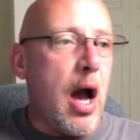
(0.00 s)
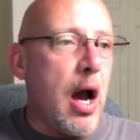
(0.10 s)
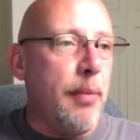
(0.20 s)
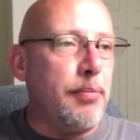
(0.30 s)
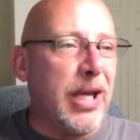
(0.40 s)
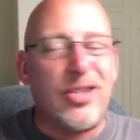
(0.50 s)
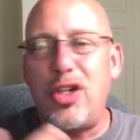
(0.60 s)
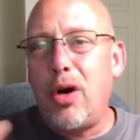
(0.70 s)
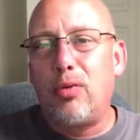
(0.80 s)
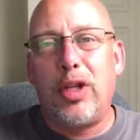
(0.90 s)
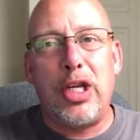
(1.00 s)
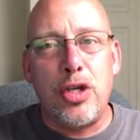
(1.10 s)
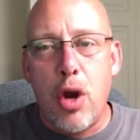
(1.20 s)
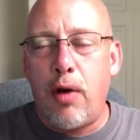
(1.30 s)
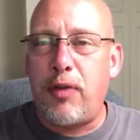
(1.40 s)
Um, because you don't really
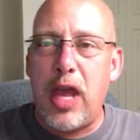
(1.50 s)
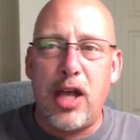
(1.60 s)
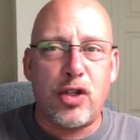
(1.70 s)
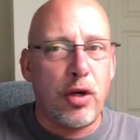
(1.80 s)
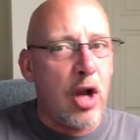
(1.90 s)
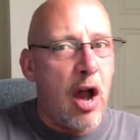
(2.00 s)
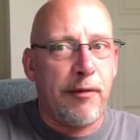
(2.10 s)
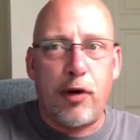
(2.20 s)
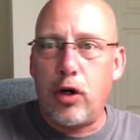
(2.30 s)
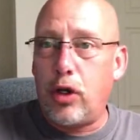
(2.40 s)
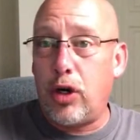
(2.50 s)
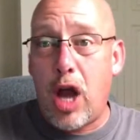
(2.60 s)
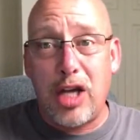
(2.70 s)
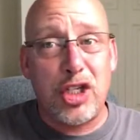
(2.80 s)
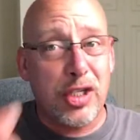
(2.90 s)
know if the eggs are not fertile or not.